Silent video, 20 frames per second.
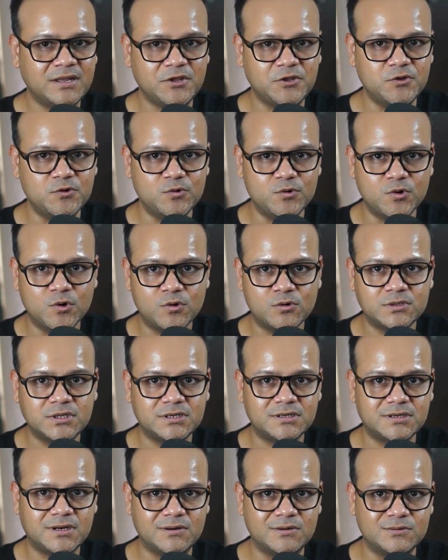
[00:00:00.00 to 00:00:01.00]
You know the
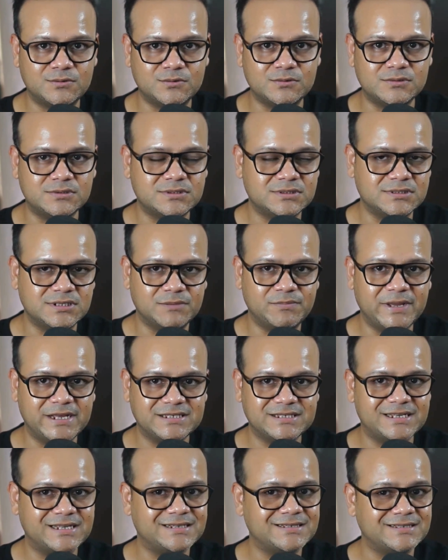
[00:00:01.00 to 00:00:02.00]
ground rules, the
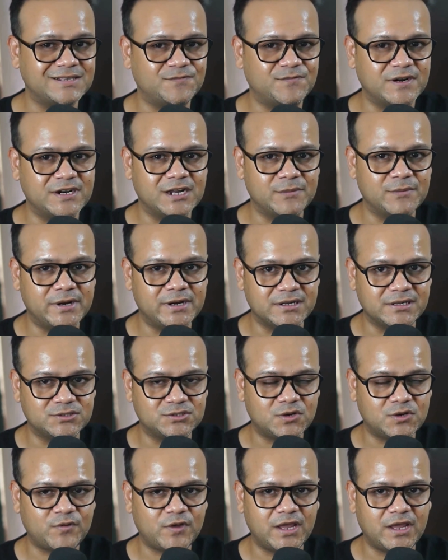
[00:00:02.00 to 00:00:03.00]
basics, the fundamentals
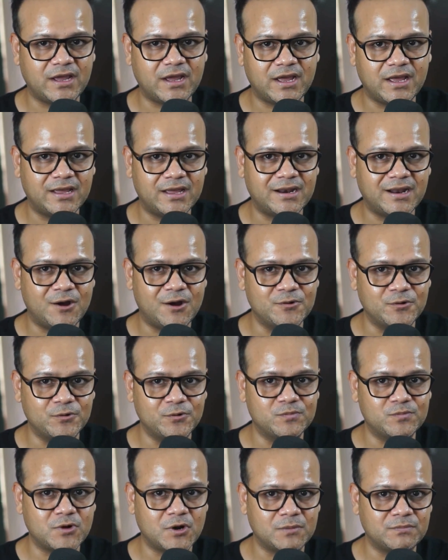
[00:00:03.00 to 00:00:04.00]
of AI and how to do
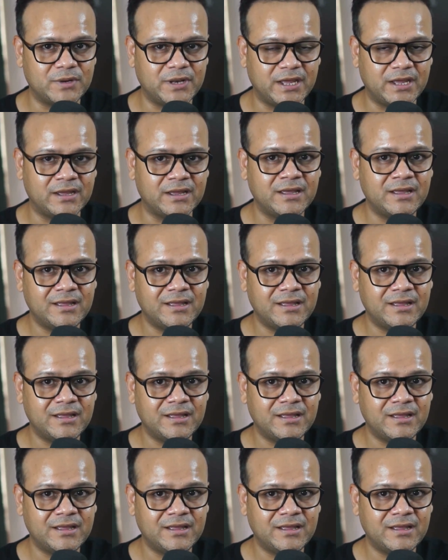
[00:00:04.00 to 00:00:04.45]
prompting,